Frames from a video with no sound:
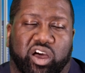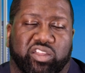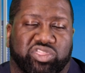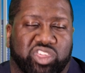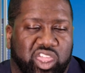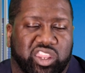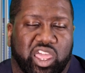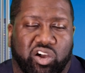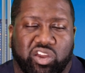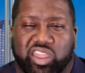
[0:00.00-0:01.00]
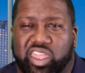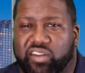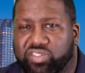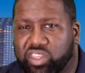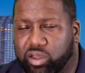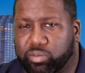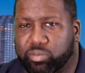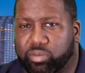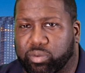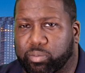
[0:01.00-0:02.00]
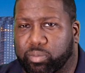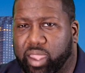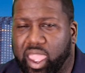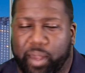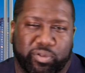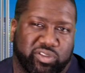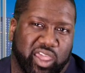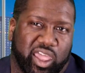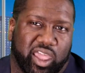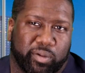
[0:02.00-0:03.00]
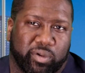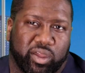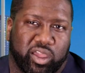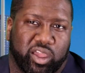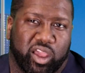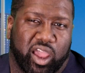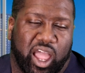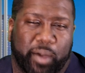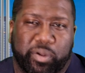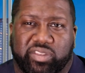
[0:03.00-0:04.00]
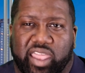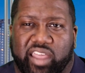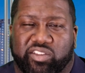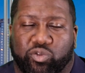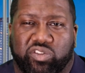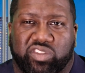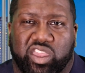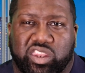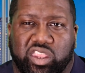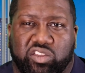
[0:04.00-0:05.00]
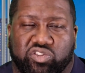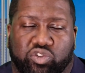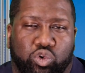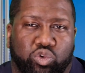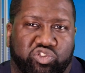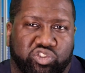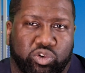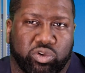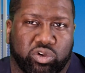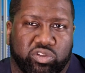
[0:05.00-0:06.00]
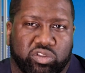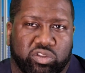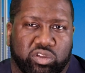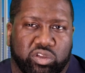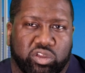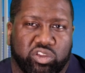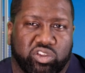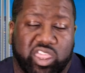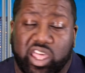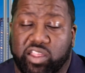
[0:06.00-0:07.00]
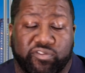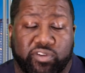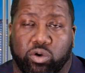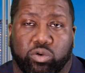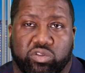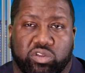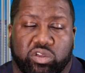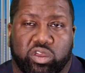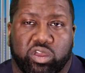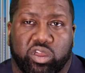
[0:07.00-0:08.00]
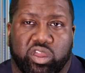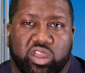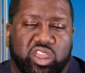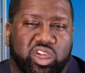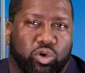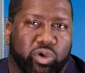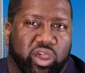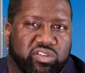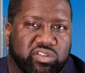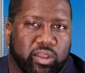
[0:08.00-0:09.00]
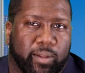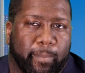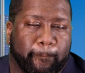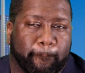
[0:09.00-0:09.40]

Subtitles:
a thing they're going to give them ample time. How many times have we seen these school shooters killing folks get arrested?